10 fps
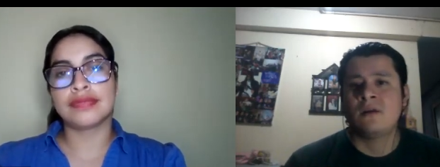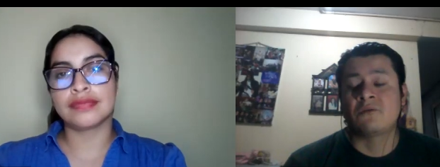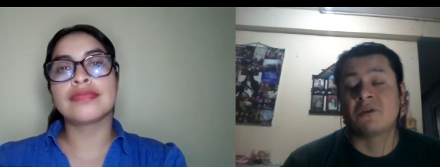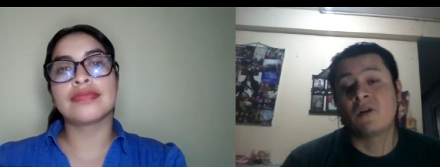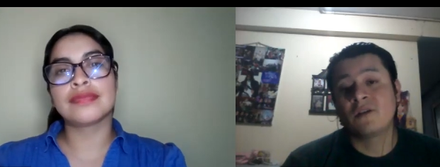
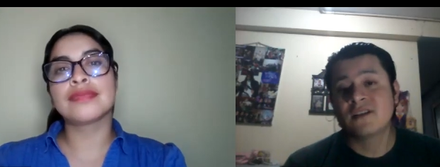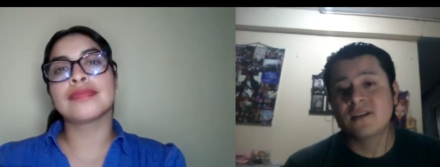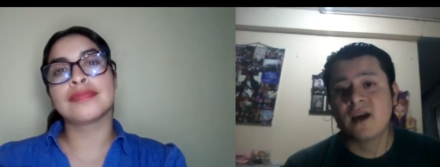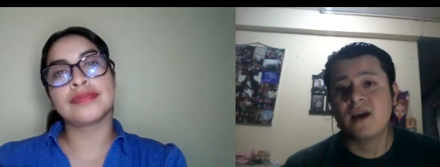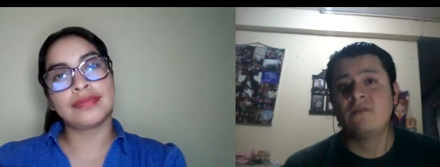
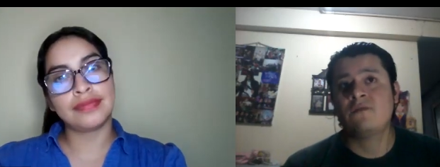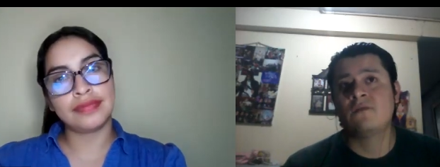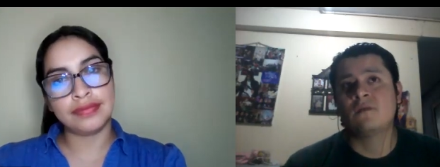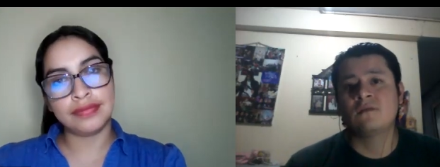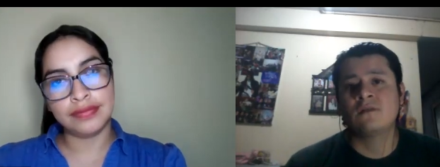Speaker 1: recognized
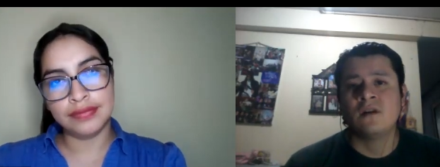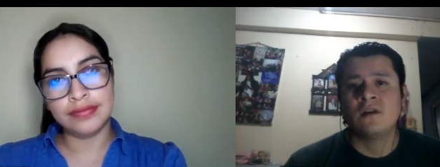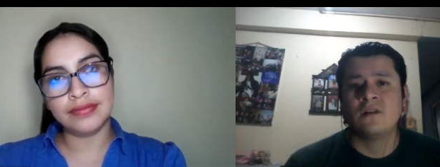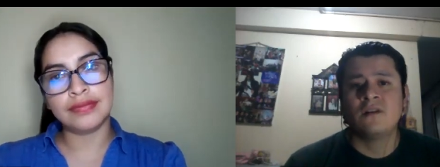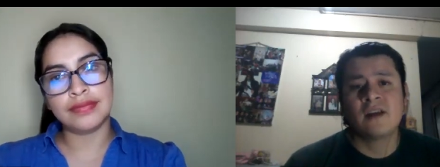for
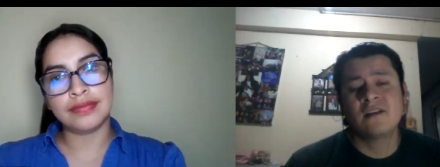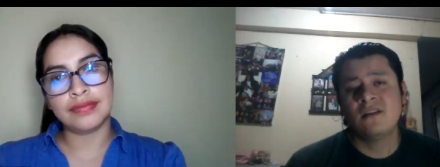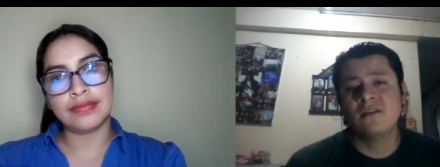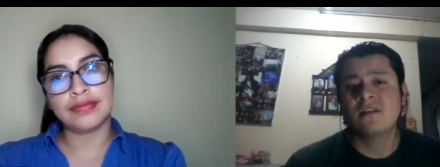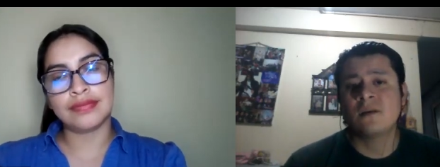
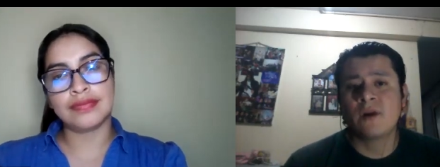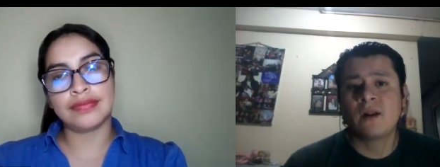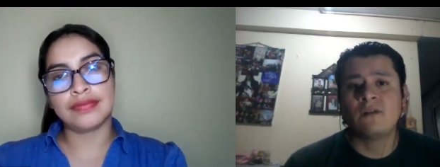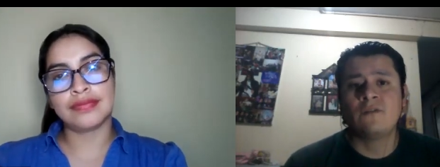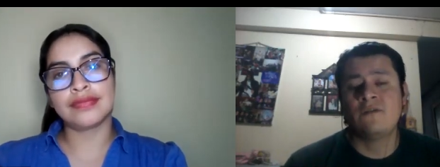directing
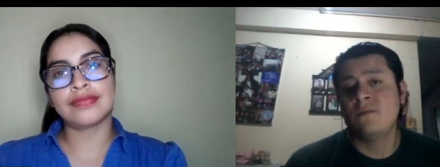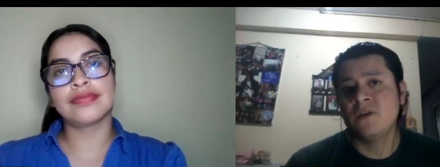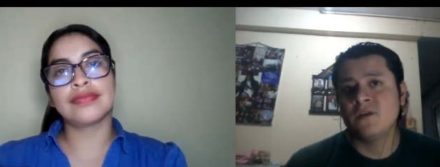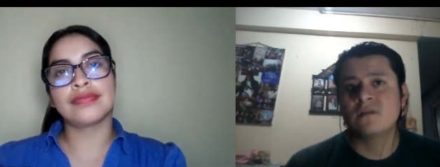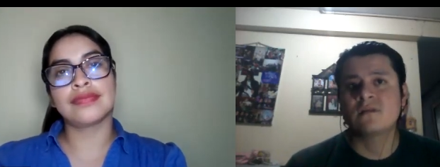several
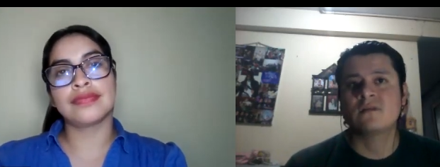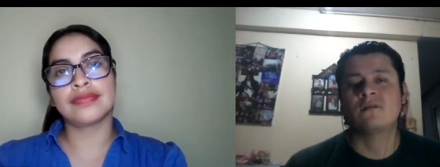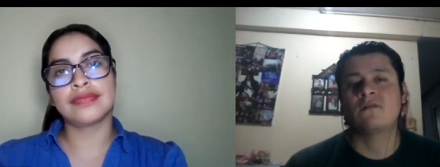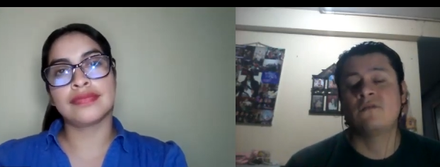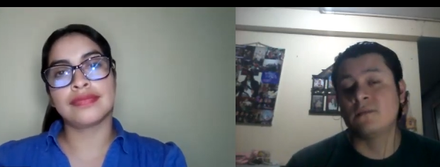famous
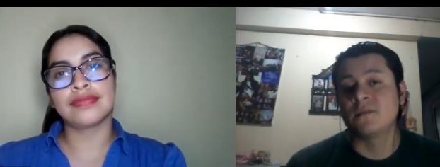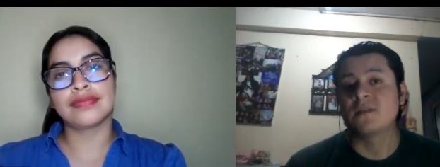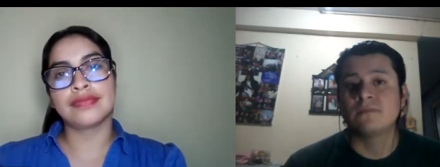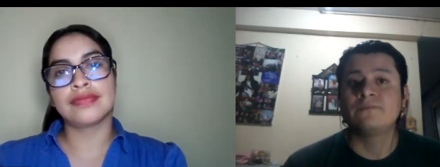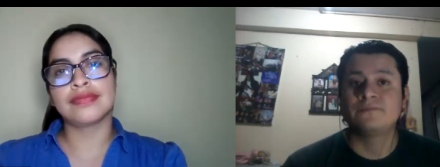
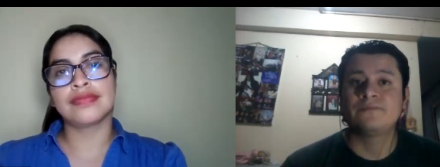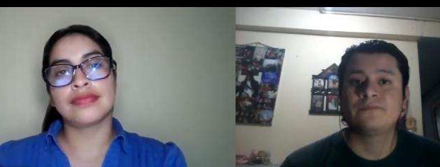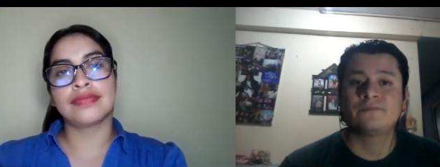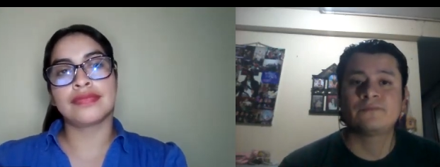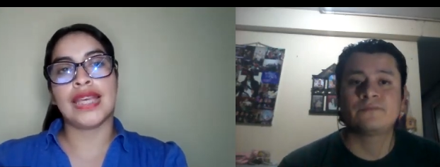films.
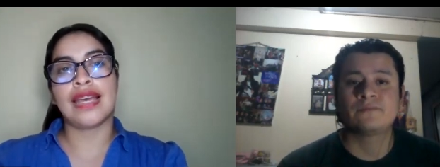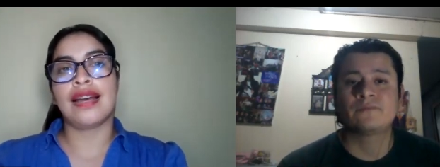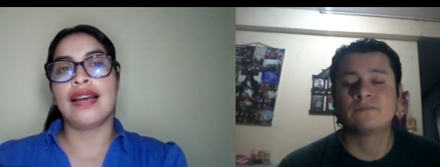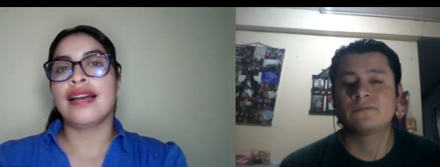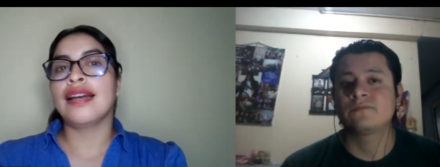
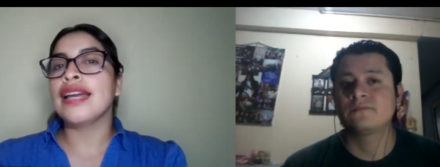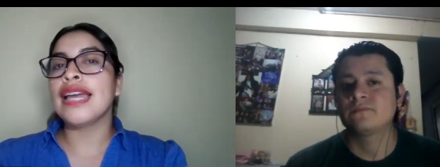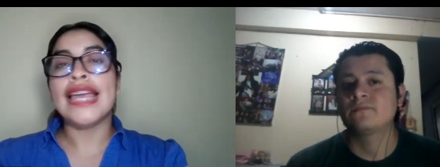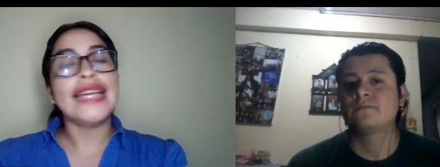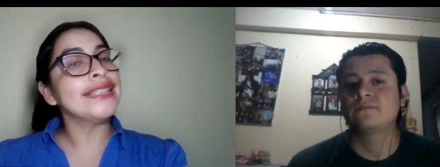
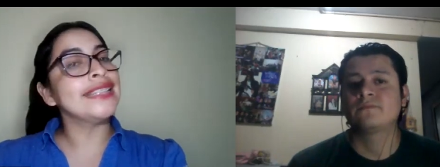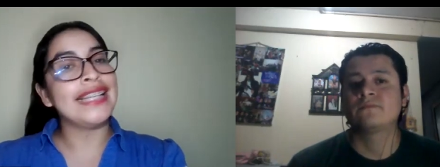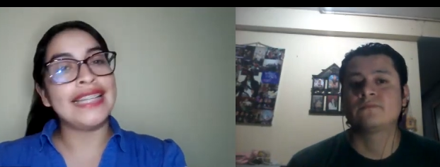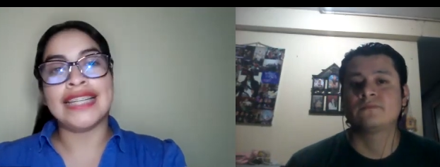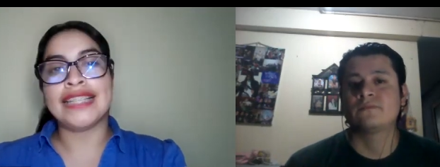
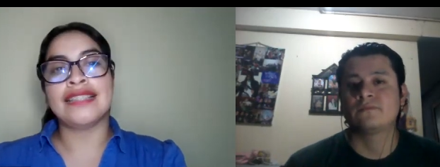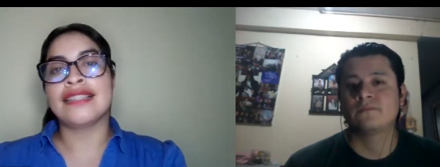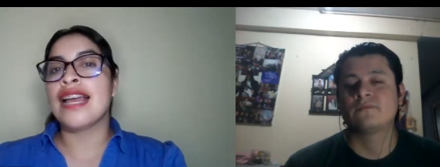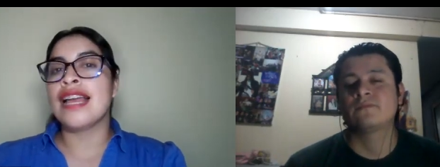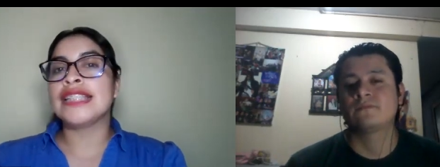
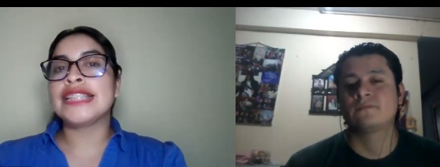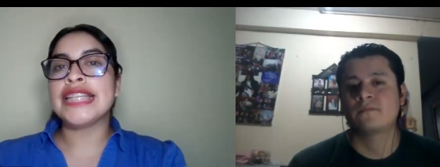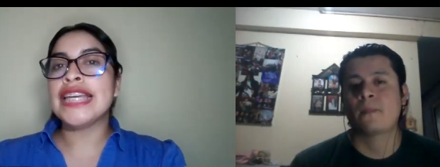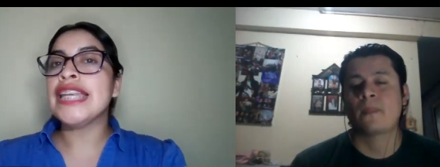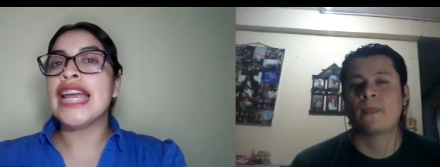
Speaker 2: Excellent!
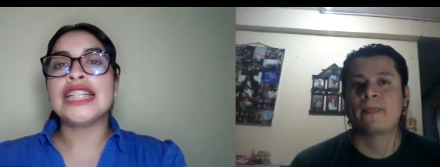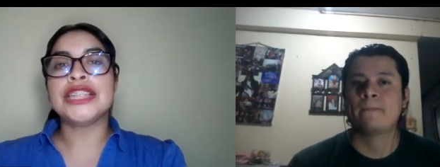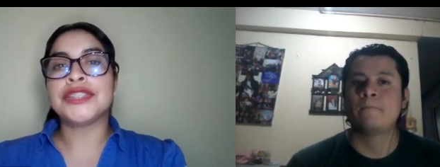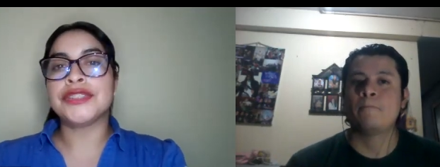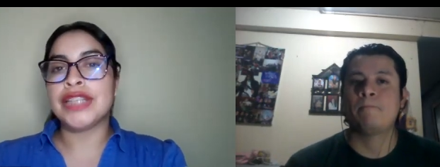
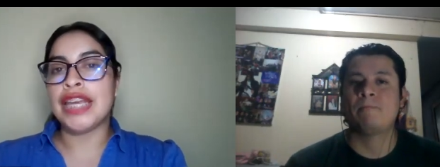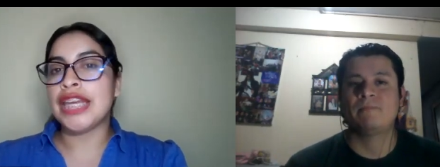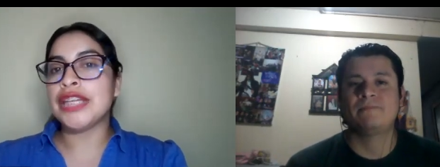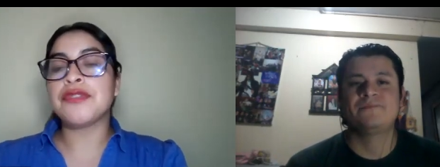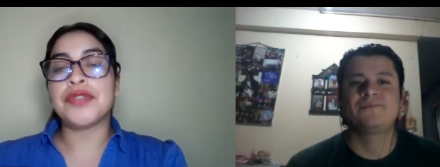Jedi,
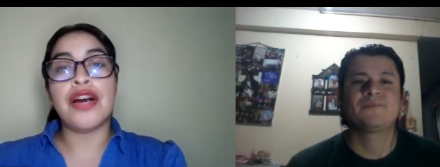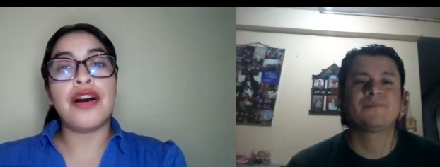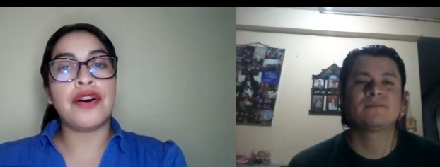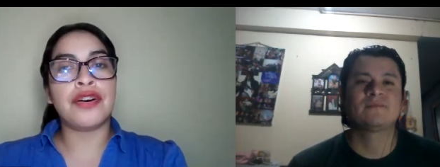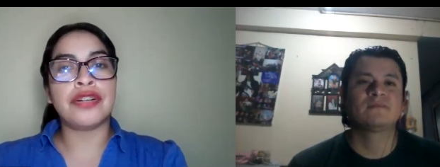today we
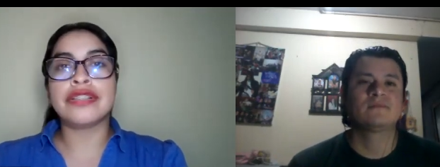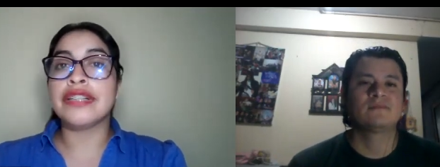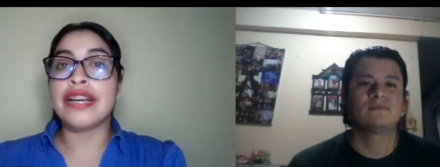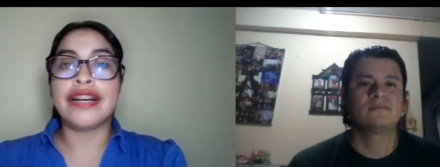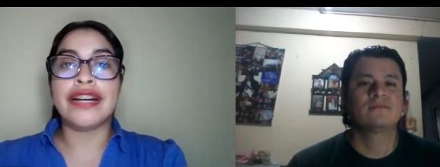all
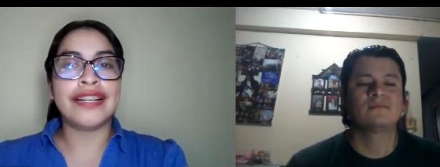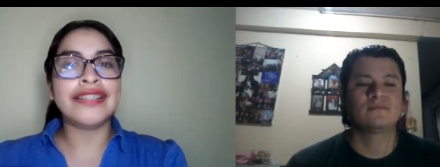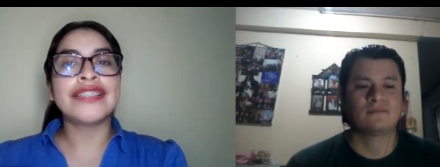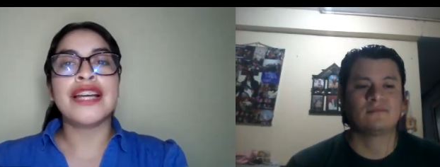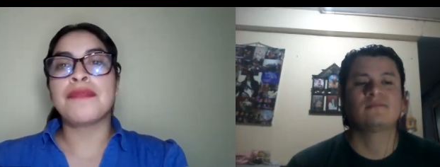
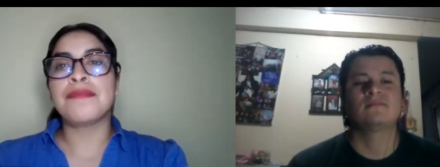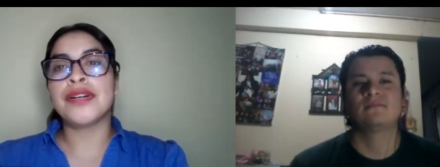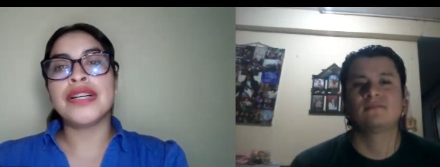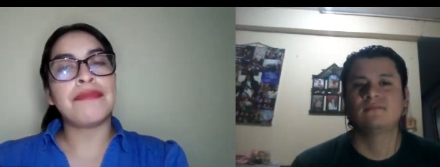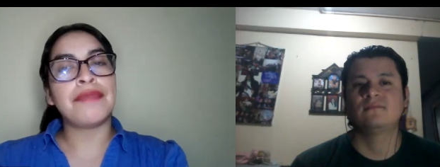learned
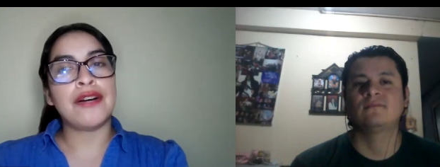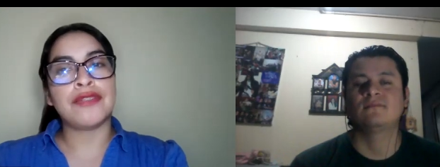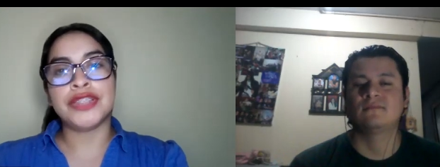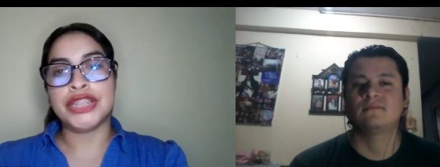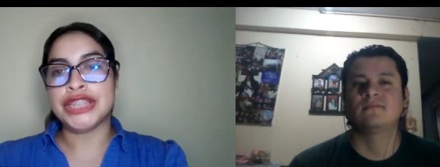more
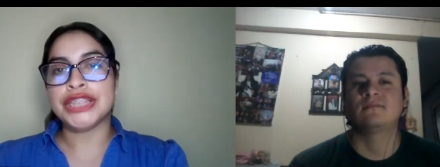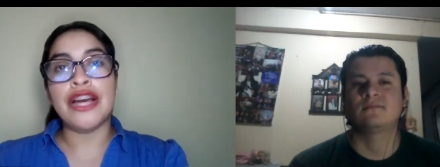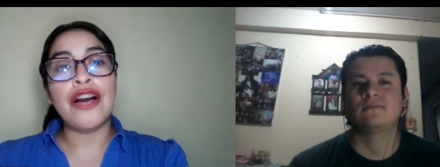about this